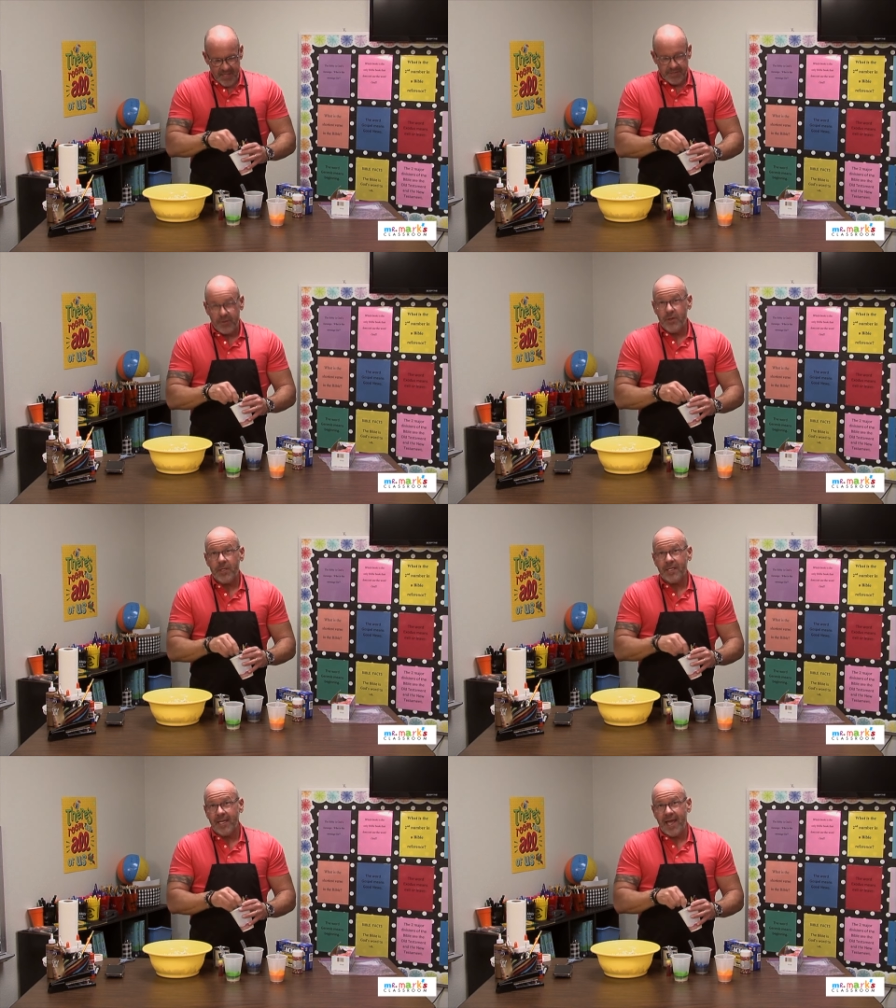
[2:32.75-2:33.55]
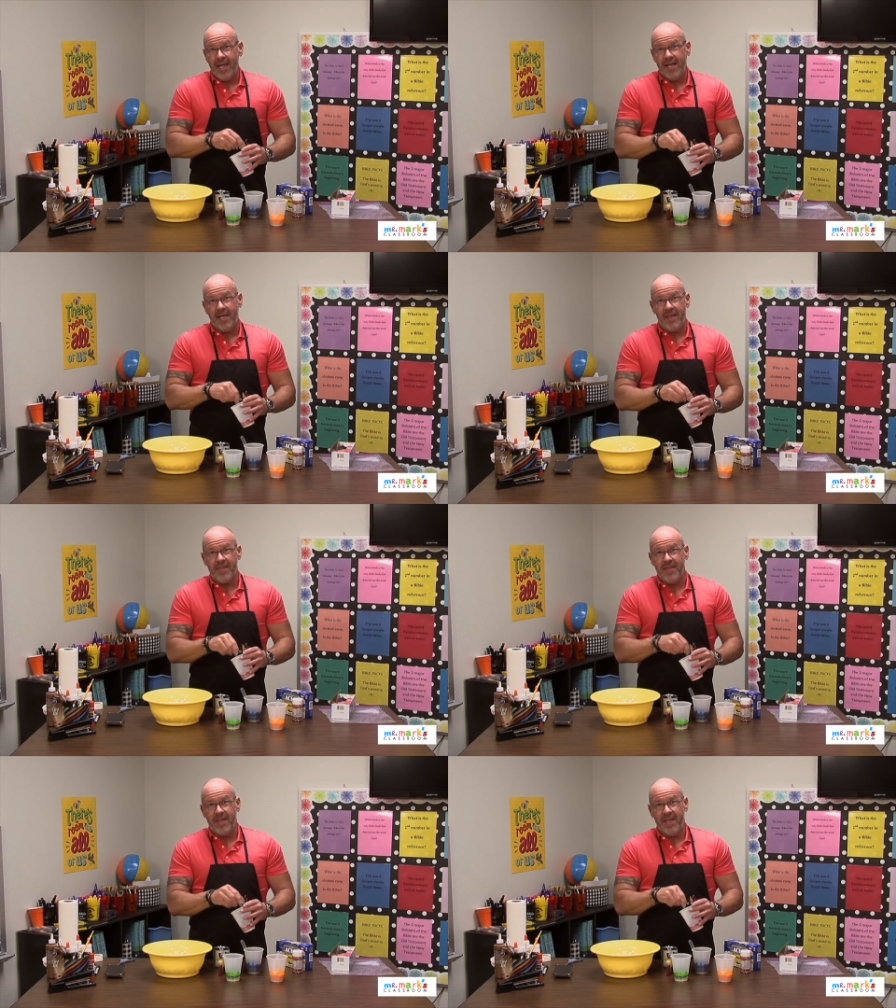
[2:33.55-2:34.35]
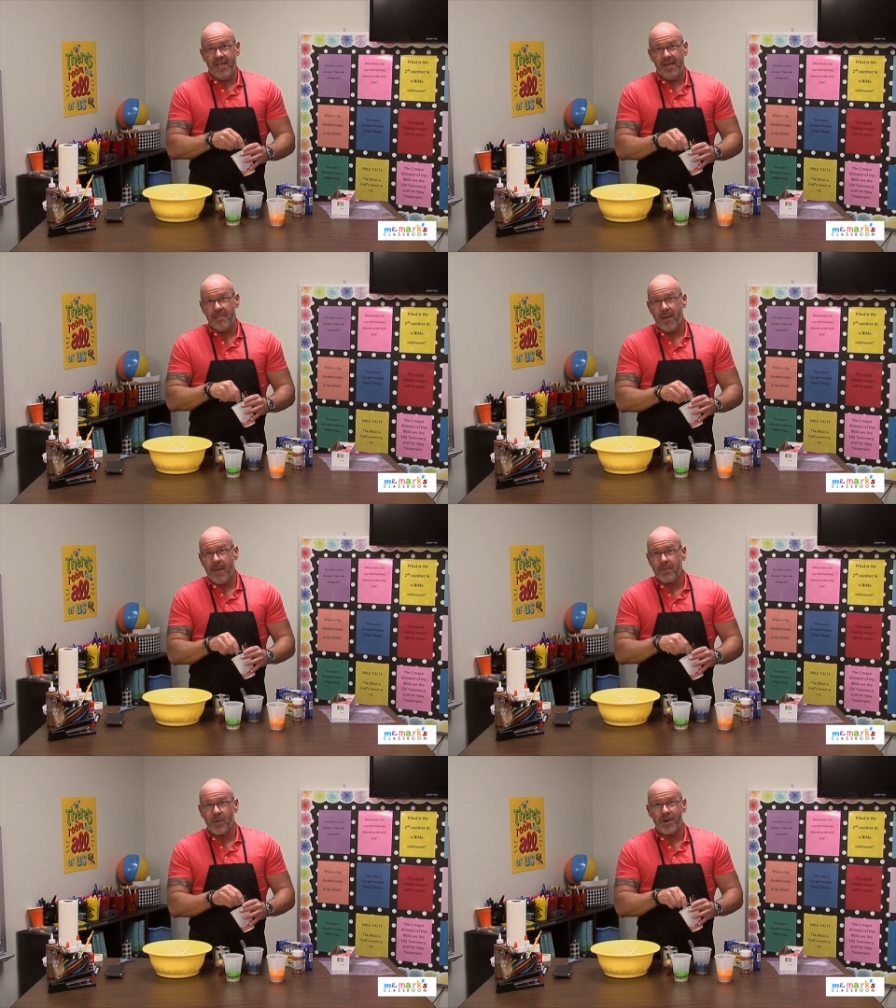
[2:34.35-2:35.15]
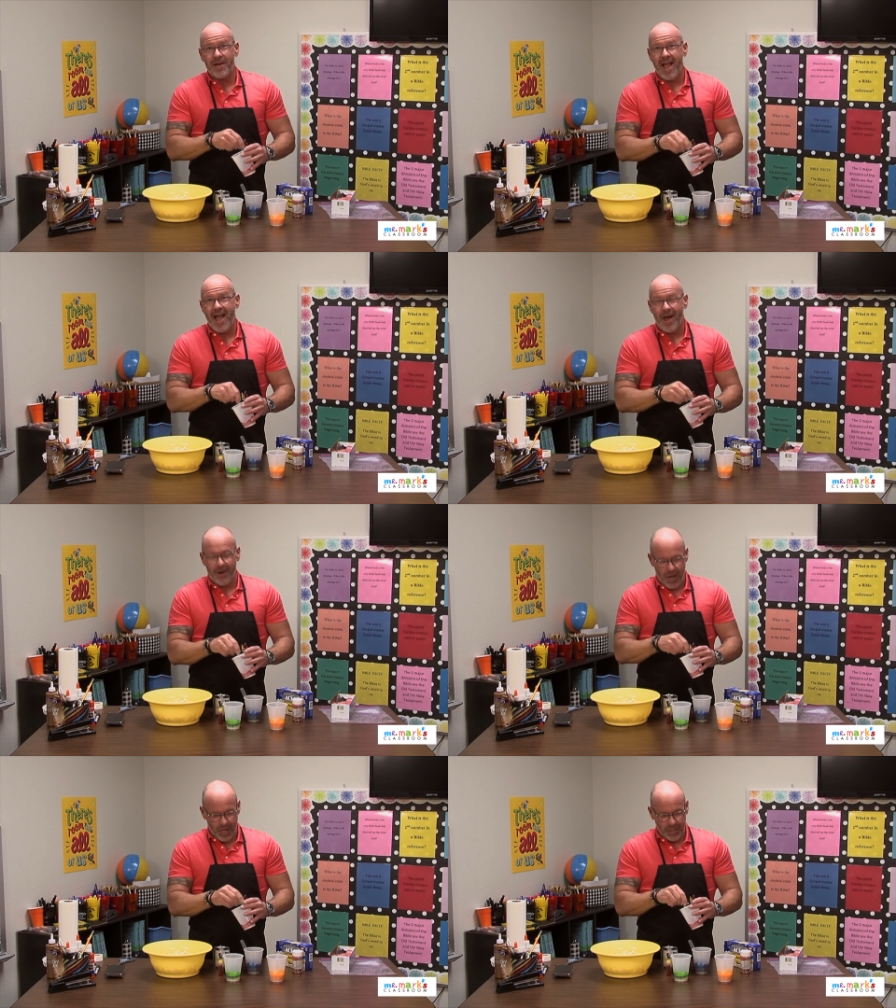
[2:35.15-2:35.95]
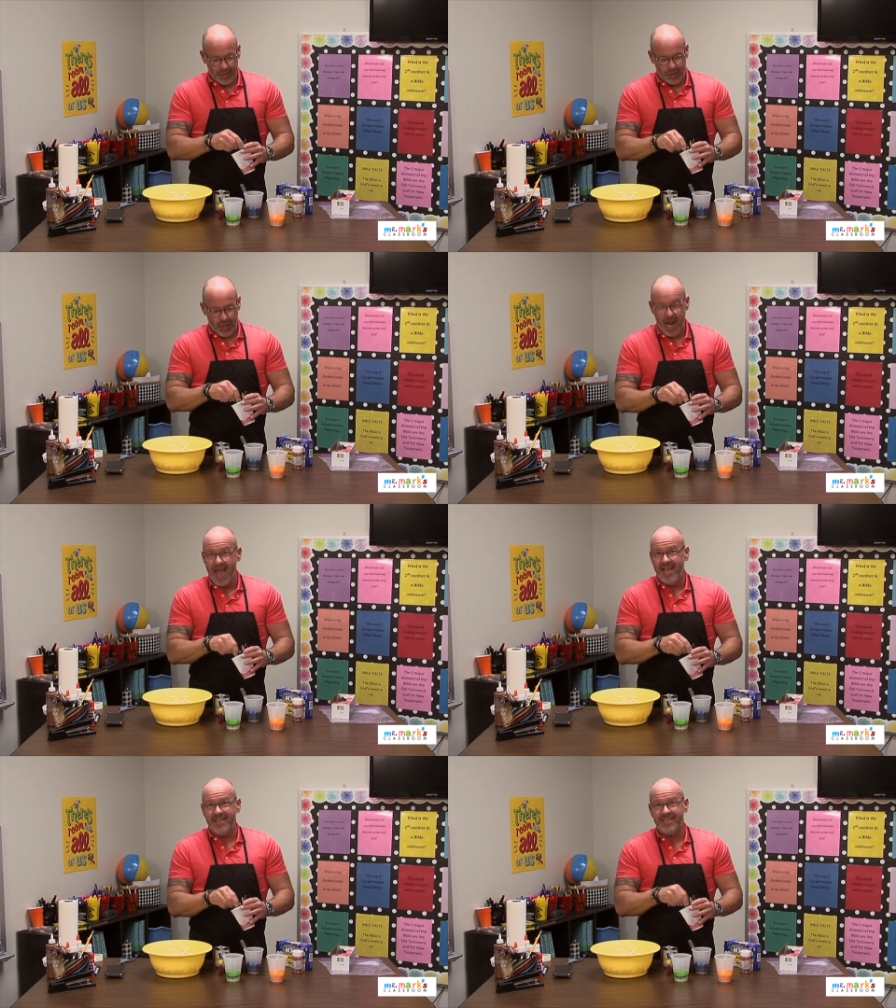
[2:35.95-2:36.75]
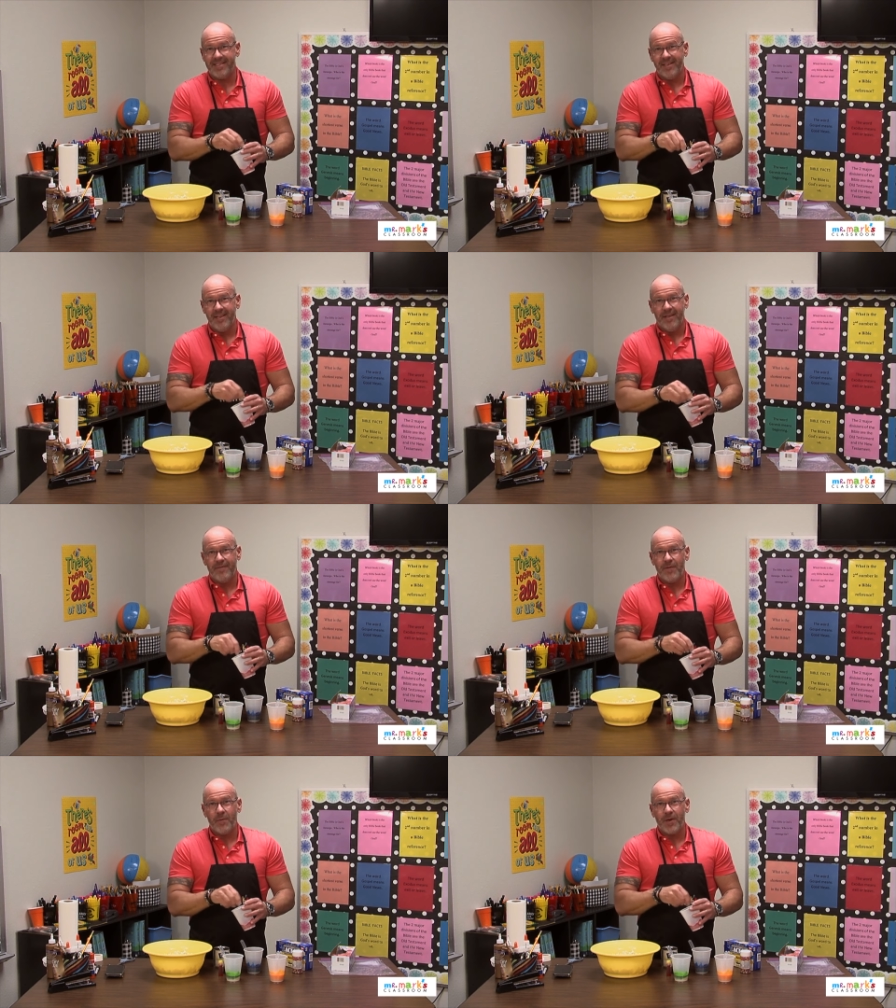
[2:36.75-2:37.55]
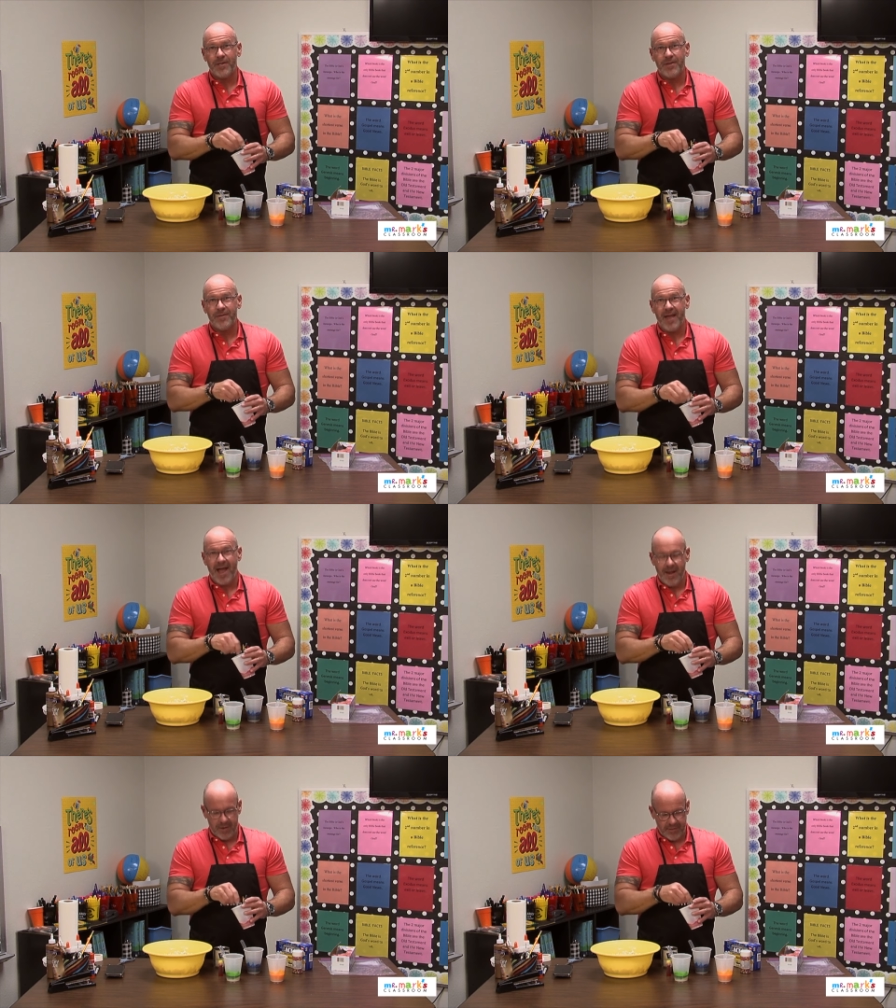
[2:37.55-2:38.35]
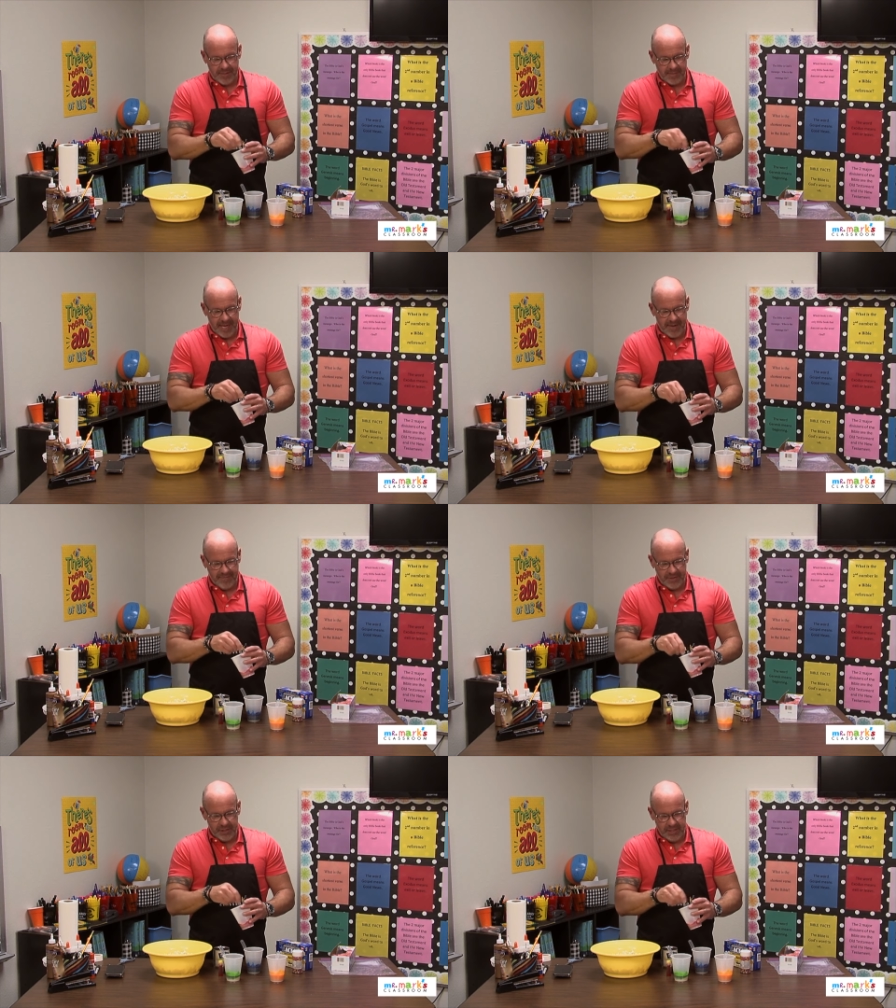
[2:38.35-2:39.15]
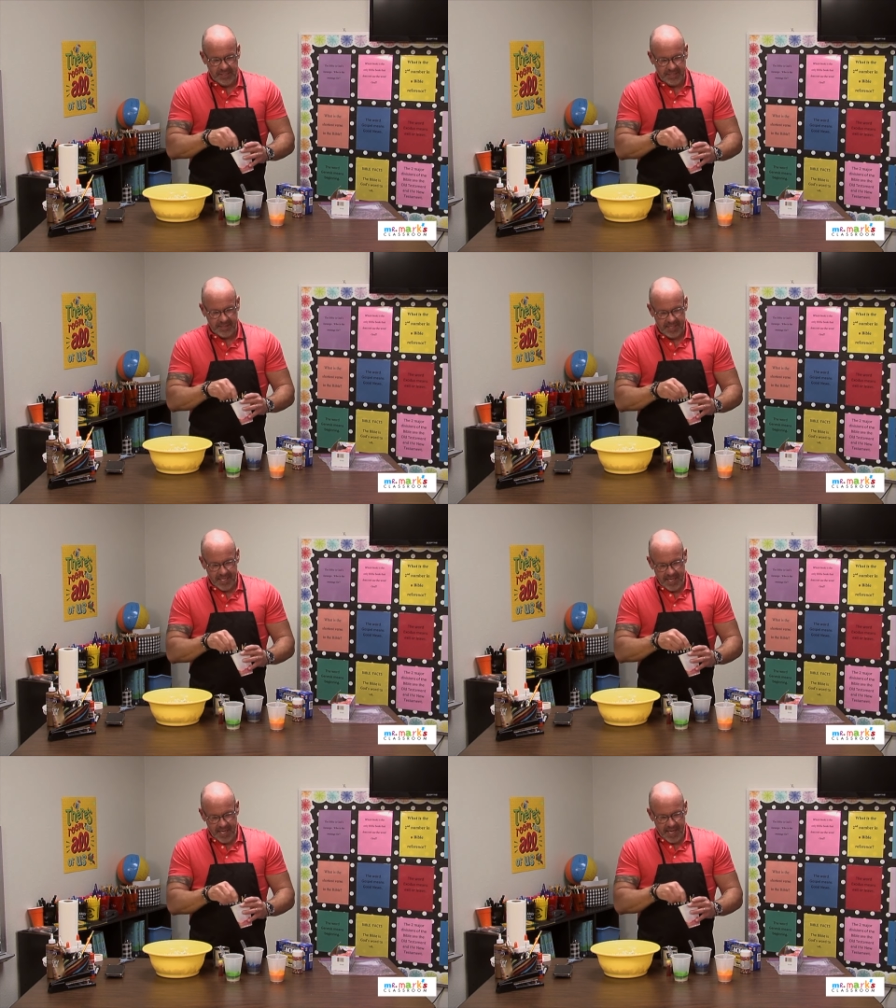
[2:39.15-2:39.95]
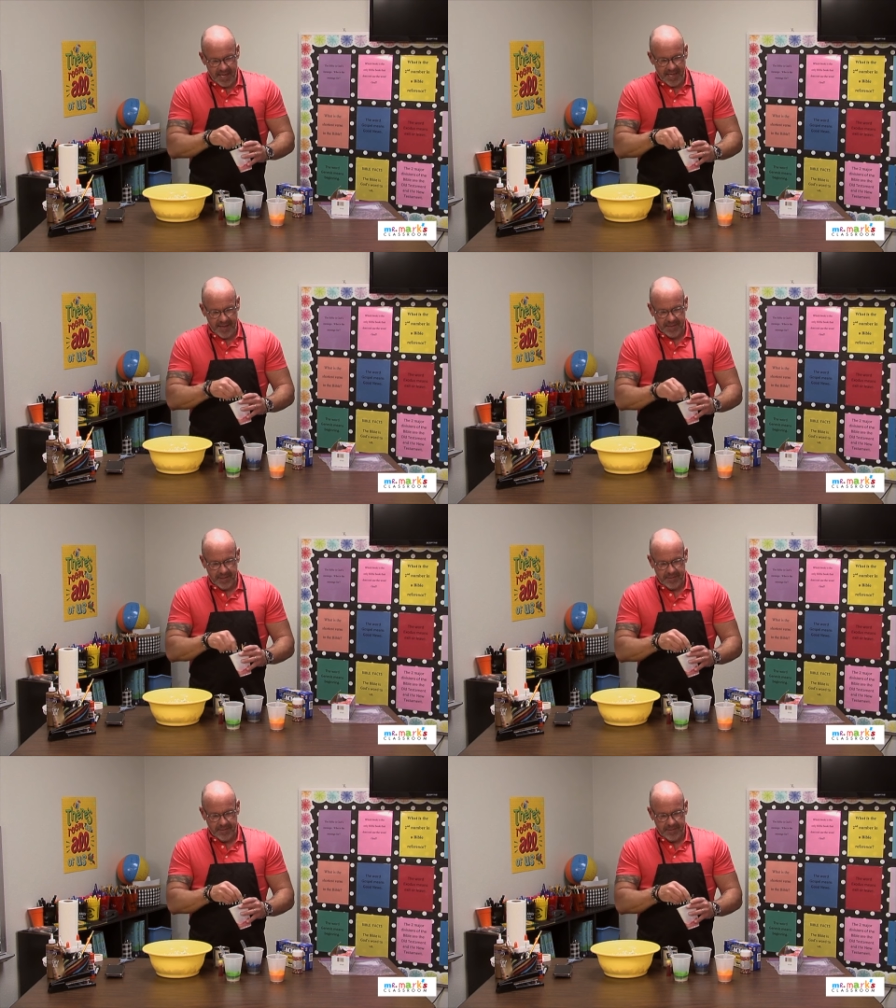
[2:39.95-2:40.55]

So you could lay the popcorn out on trays if you want to do that or some kind of a sheet uh,